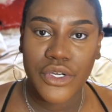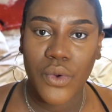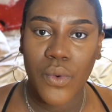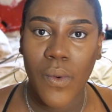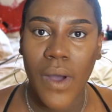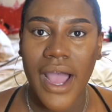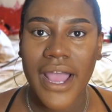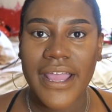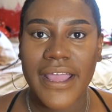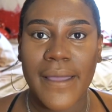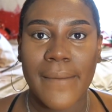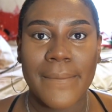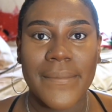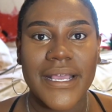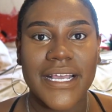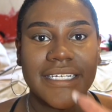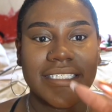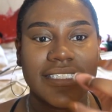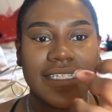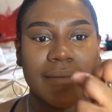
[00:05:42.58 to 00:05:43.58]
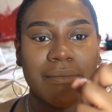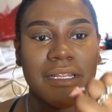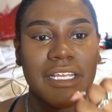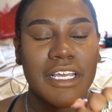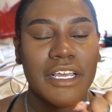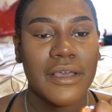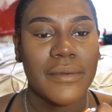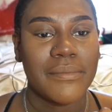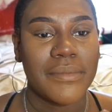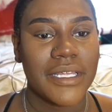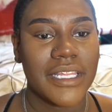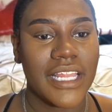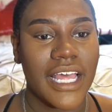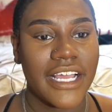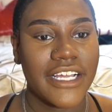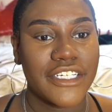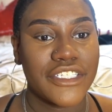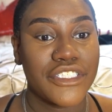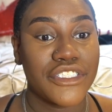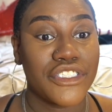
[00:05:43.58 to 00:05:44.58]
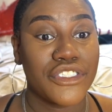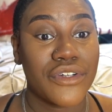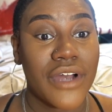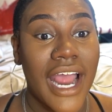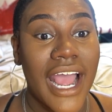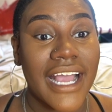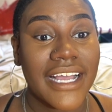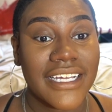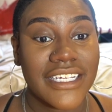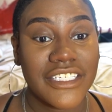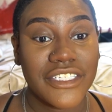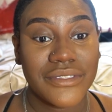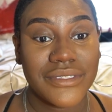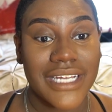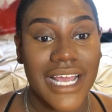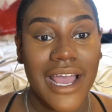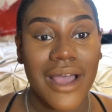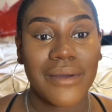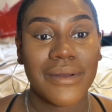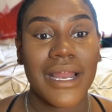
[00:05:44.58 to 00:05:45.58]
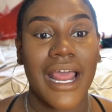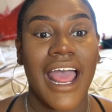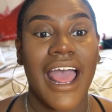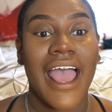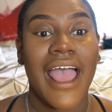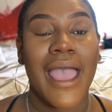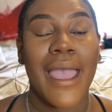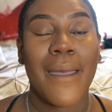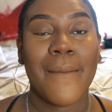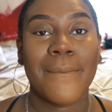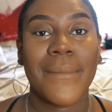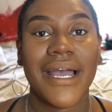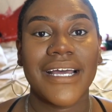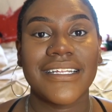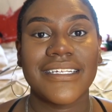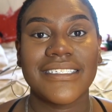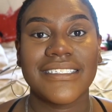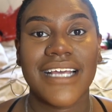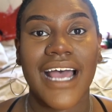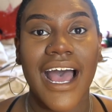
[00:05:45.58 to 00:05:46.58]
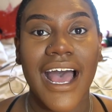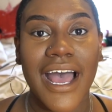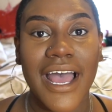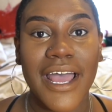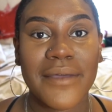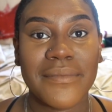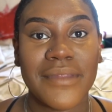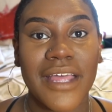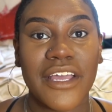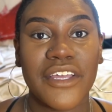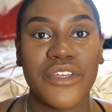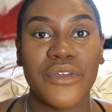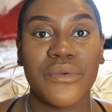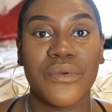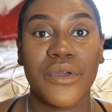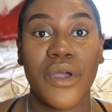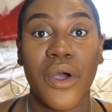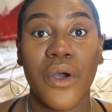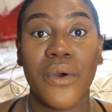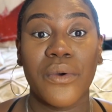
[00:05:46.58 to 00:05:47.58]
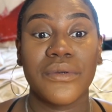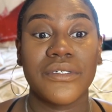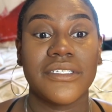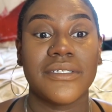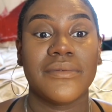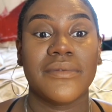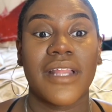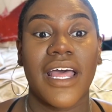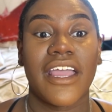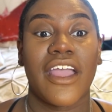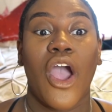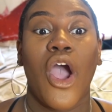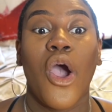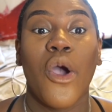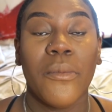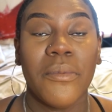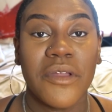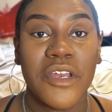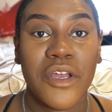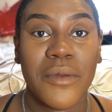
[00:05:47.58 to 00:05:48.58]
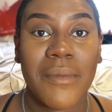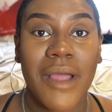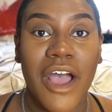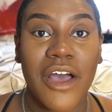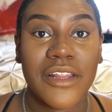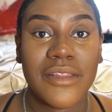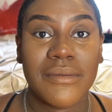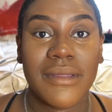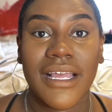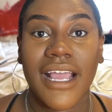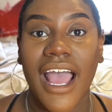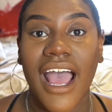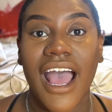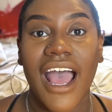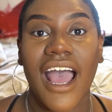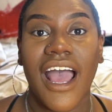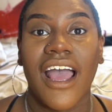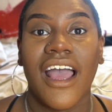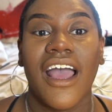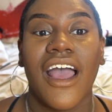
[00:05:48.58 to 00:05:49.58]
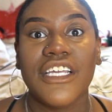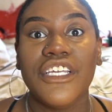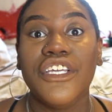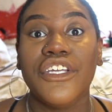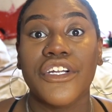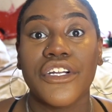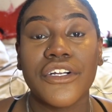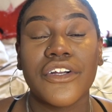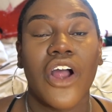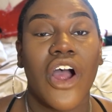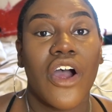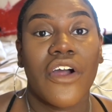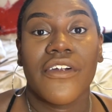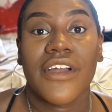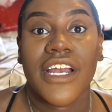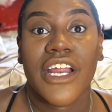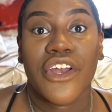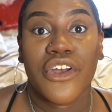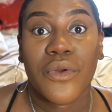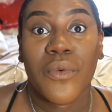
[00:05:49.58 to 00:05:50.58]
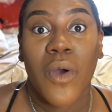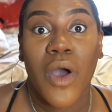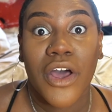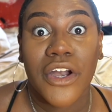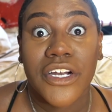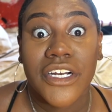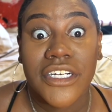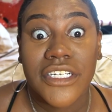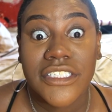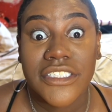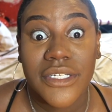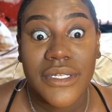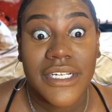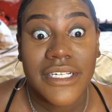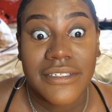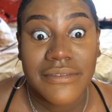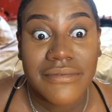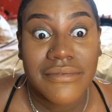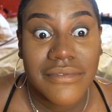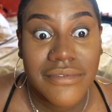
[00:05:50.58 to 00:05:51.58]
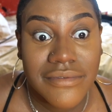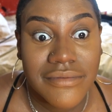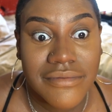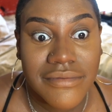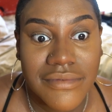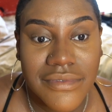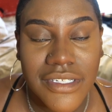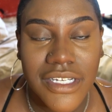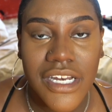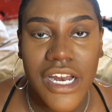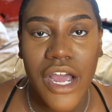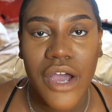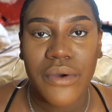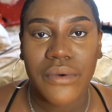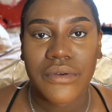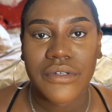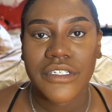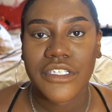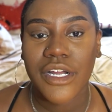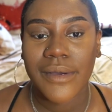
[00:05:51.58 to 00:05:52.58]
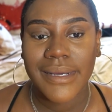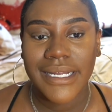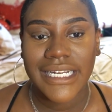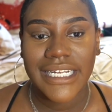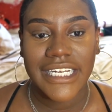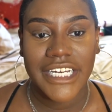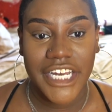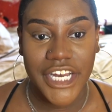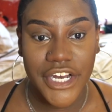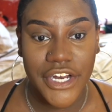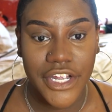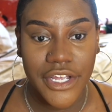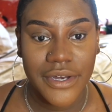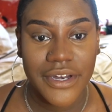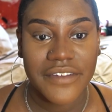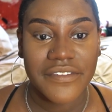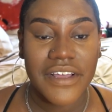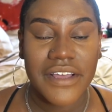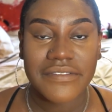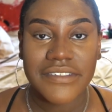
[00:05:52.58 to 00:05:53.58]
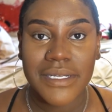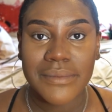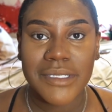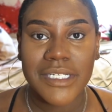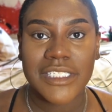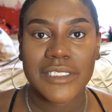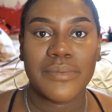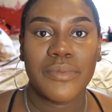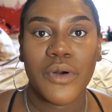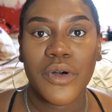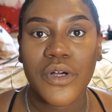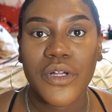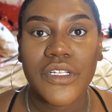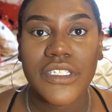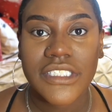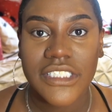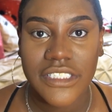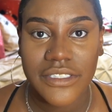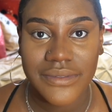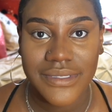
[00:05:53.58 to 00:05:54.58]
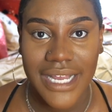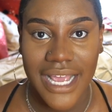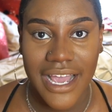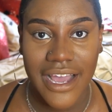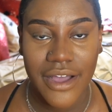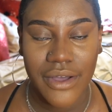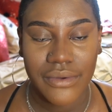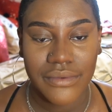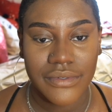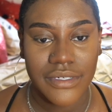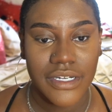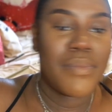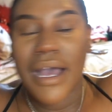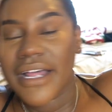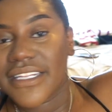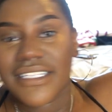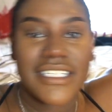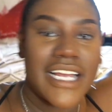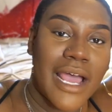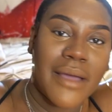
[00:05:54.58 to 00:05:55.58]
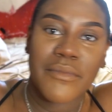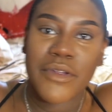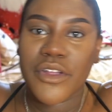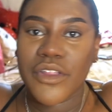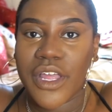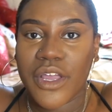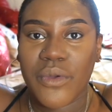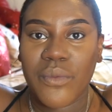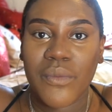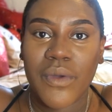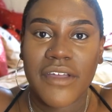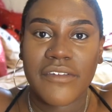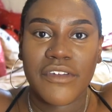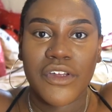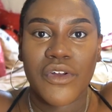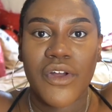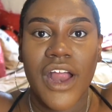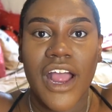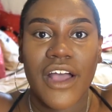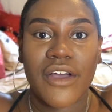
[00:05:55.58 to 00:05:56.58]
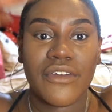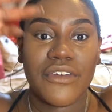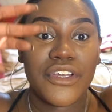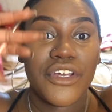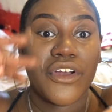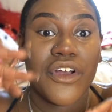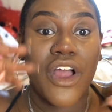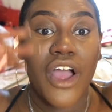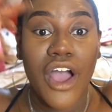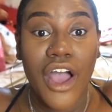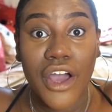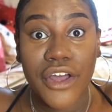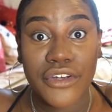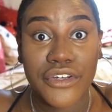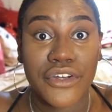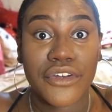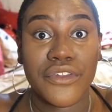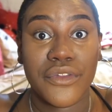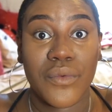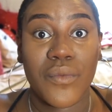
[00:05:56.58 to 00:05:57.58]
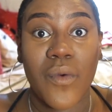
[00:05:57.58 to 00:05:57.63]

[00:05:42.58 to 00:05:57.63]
quiet because something could be like dragging you down, and by the time that you go to like open your mouth, you're like, ah, you're already underwater. So like, you know, nobody can hear you, and if something's pulling you down, by the time you're like waving around, you're under the